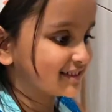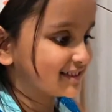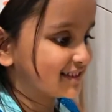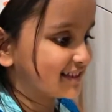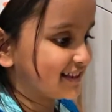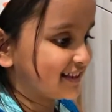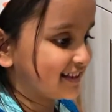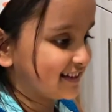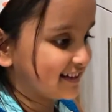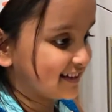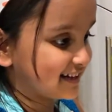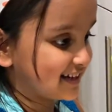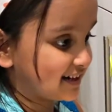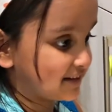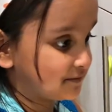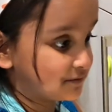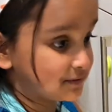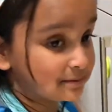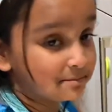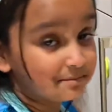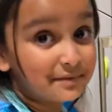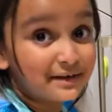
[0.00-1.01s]
in the
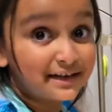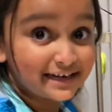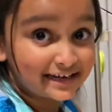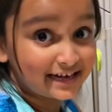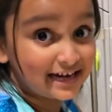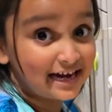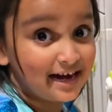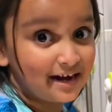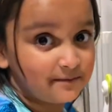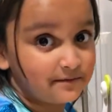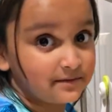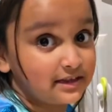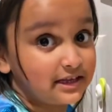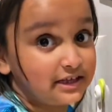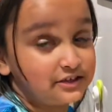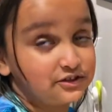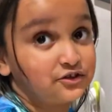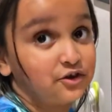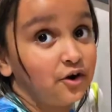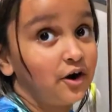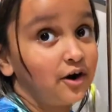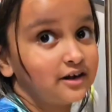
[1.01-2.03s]
oven. Be careful,
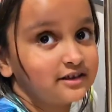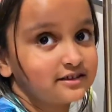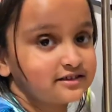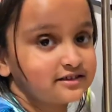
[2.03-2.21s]
it's hot.